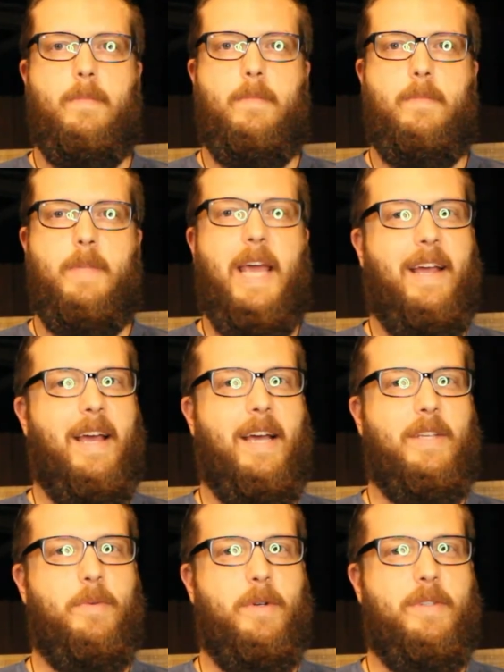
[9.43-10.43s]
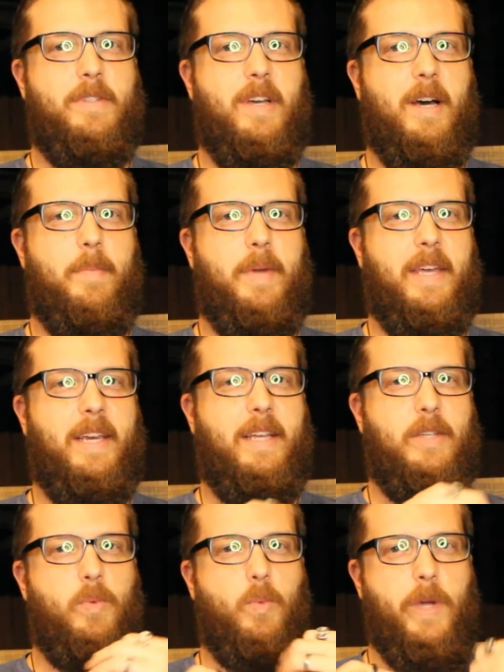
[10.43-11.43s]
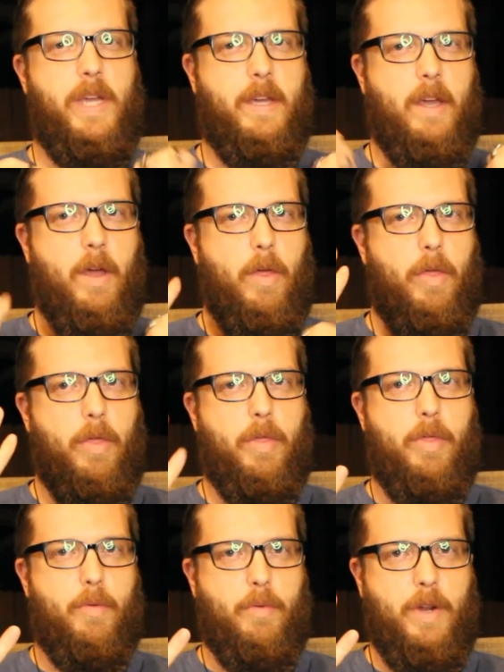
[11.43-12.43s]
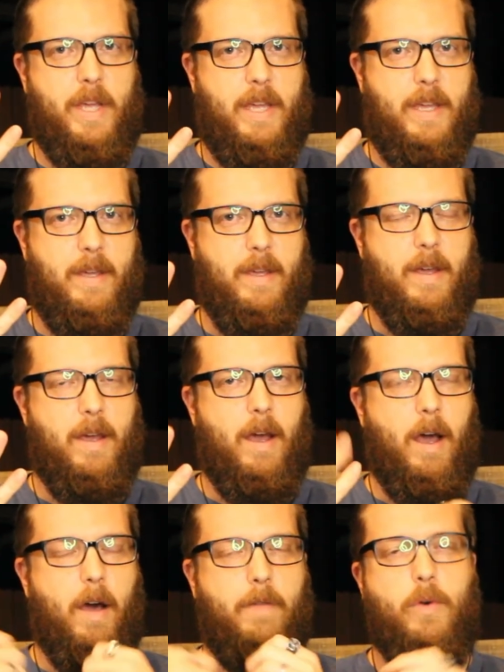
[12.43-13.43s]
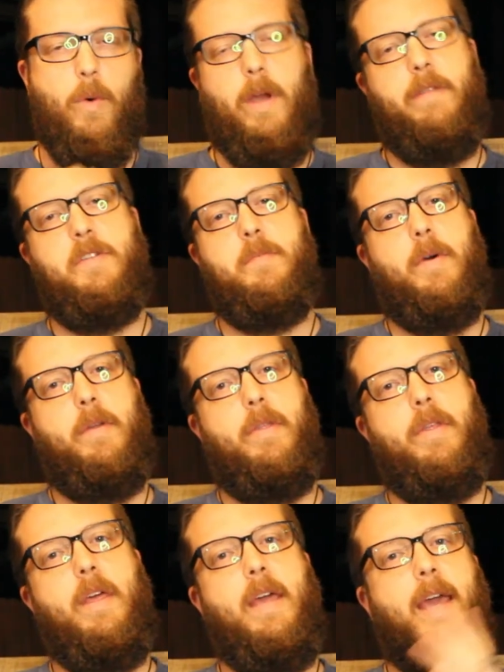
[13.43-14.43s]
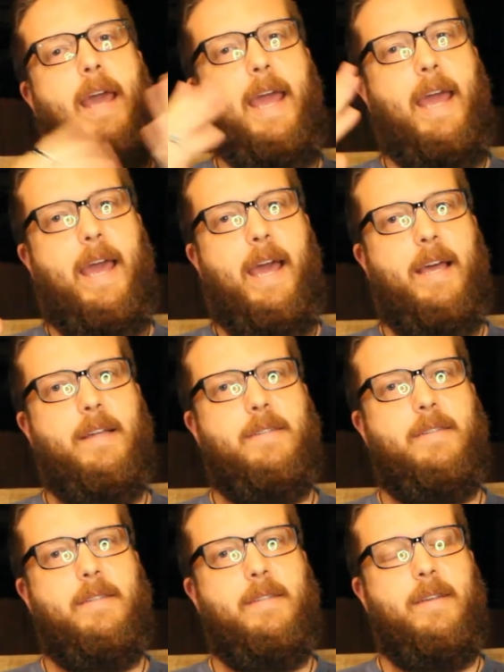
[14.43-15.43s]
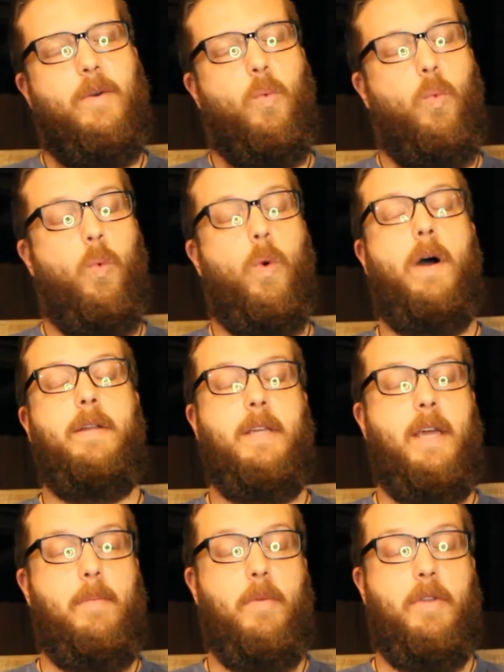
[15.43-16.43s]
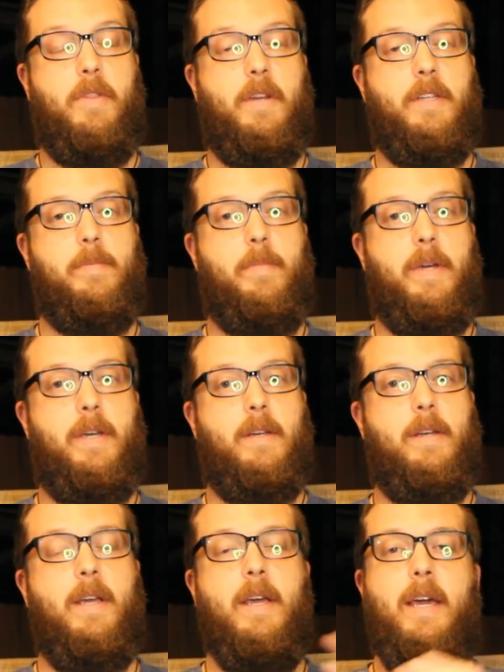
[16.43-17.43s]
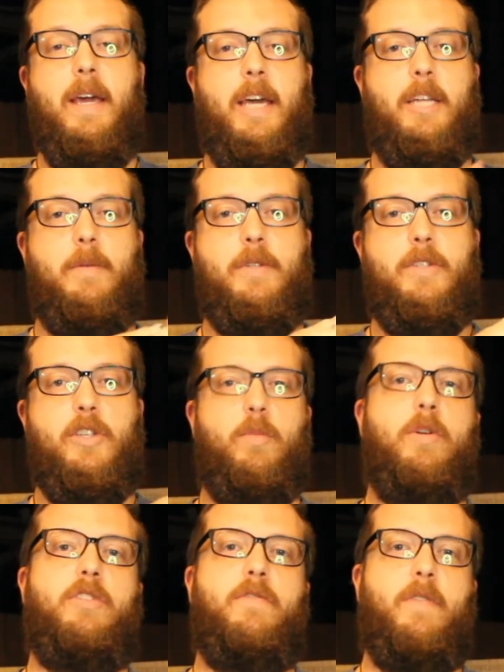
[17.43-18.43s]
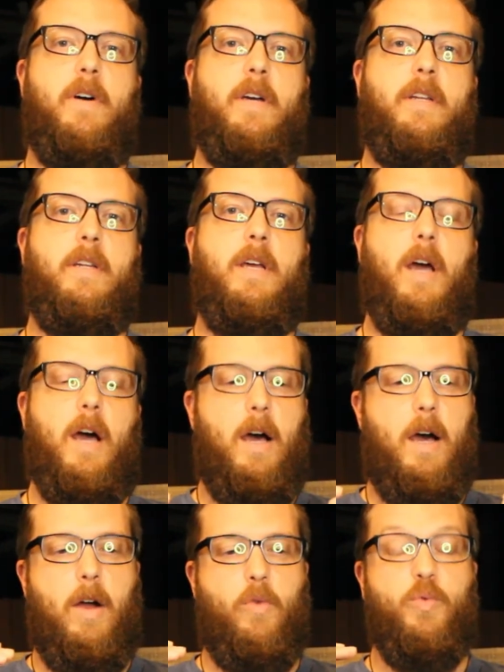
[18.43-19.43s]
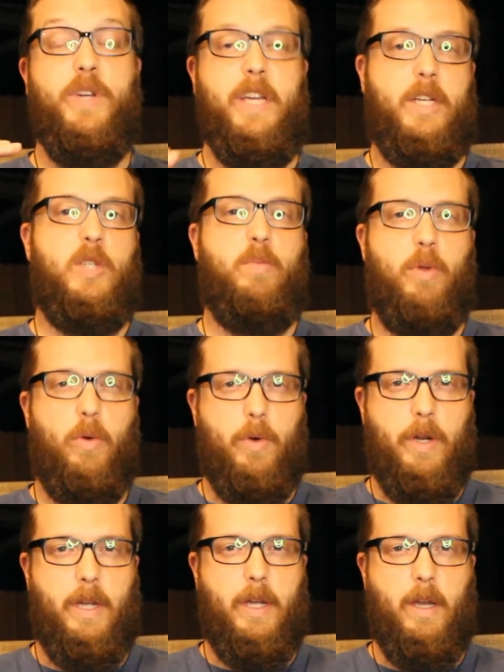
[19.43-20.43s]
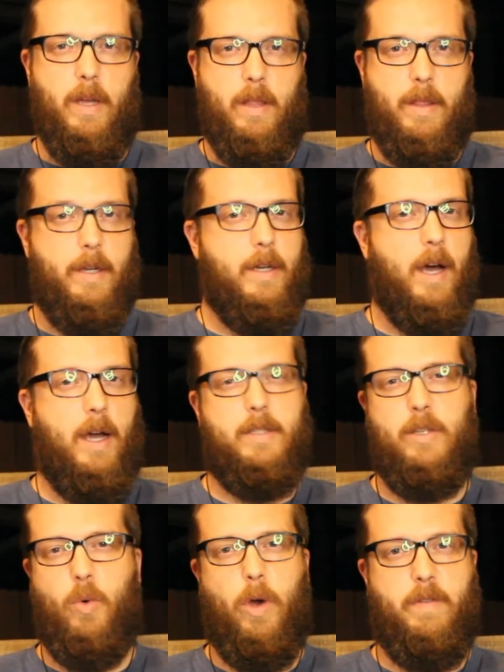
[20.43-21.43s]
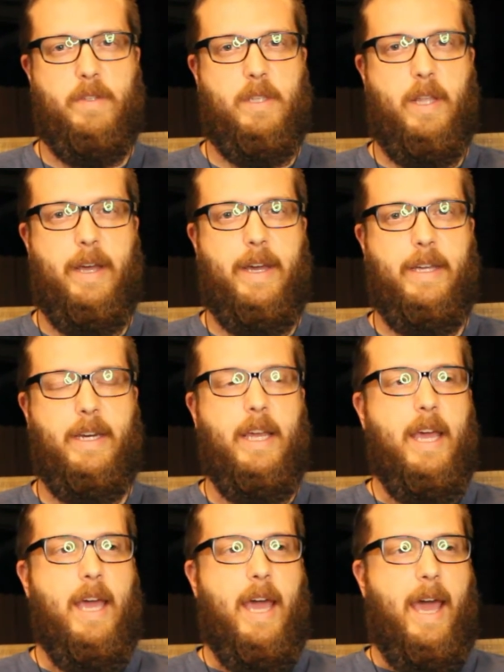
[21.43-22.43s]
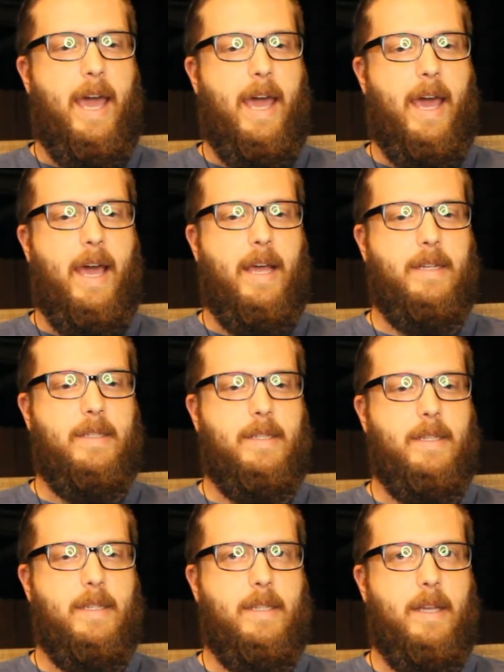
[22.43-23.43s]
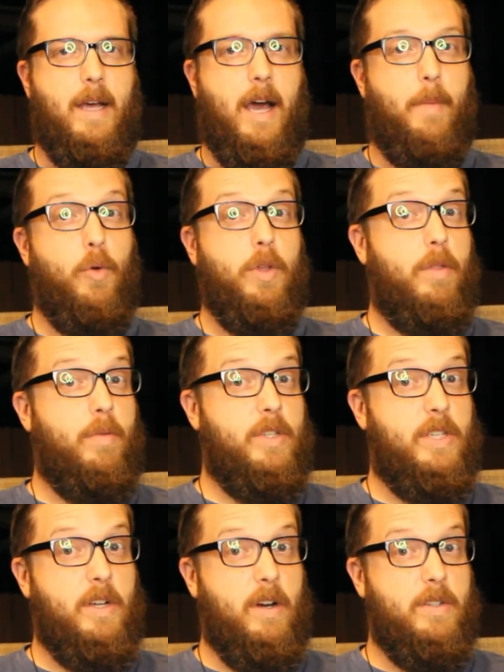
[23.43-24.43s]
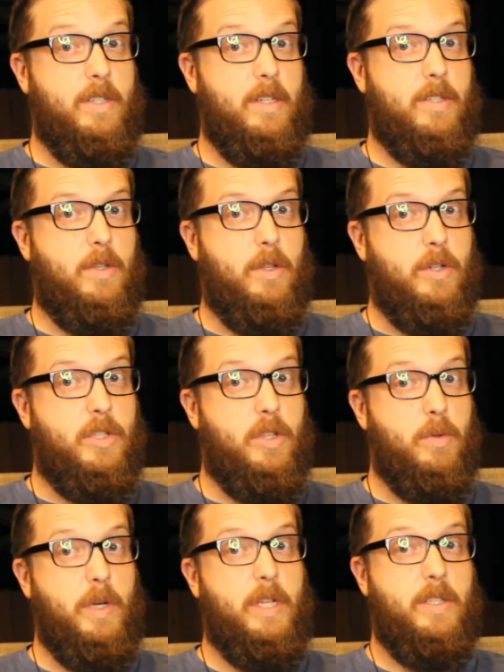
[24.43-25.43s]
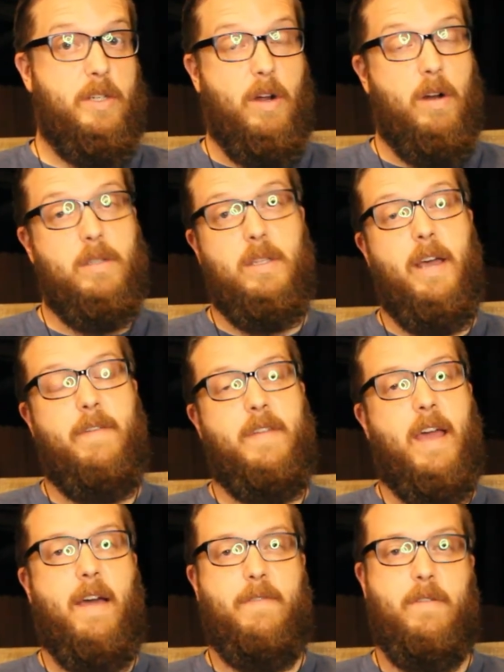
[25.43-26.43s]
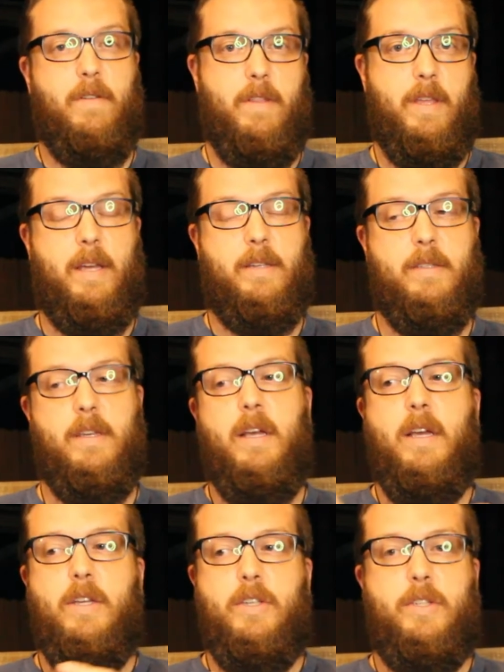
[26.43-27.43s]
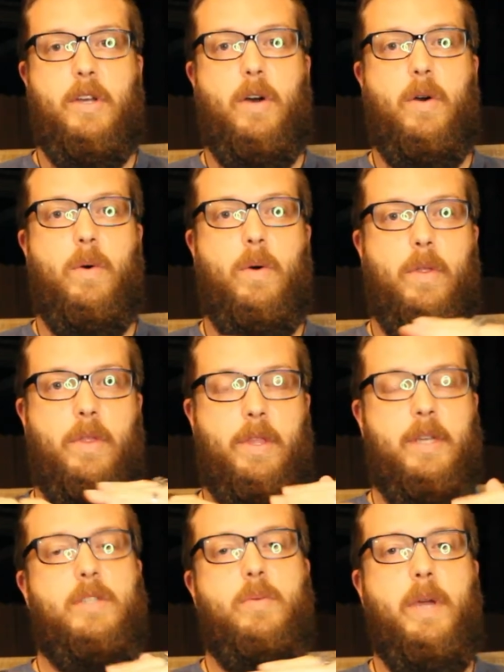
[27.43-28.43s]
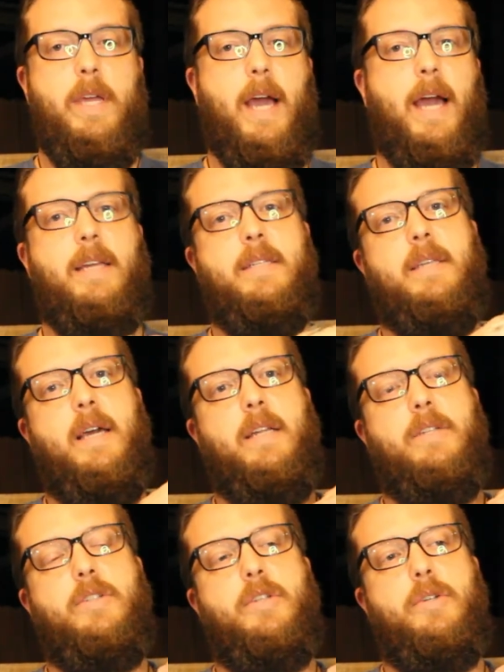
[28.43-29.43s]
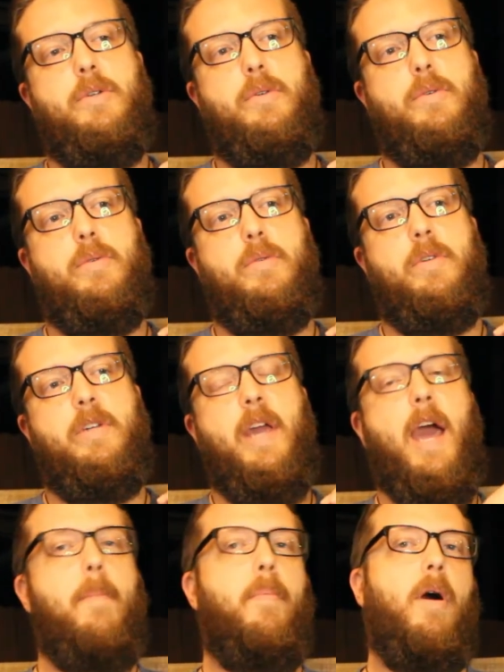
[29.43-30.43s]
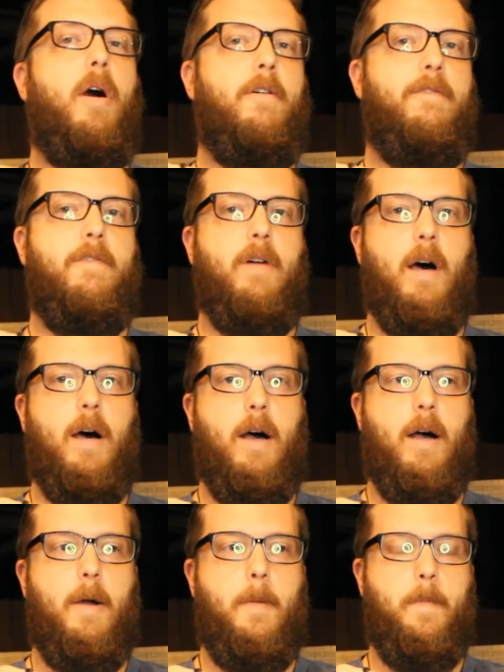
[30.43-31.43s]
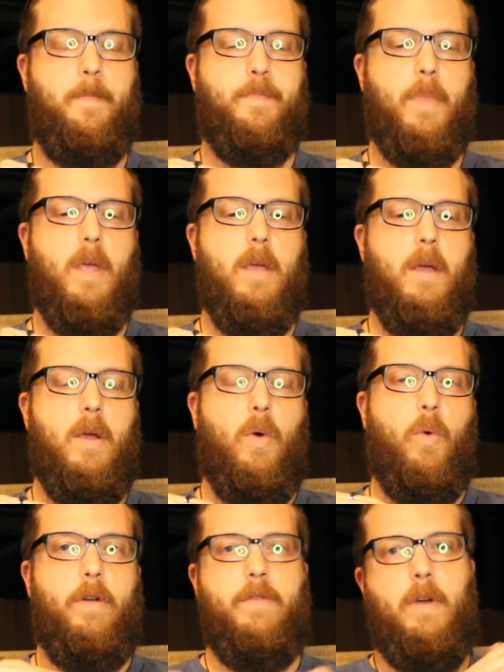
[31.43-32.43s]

Hey guys, what's up? It is week 3 of Cuevas Month, and what a month it has been. It has been so much fun re-exploring the Casa Cuevas line, and I'm only 3 cigars in, so there's 3 cigars left after this. So this week I decided to cap off one of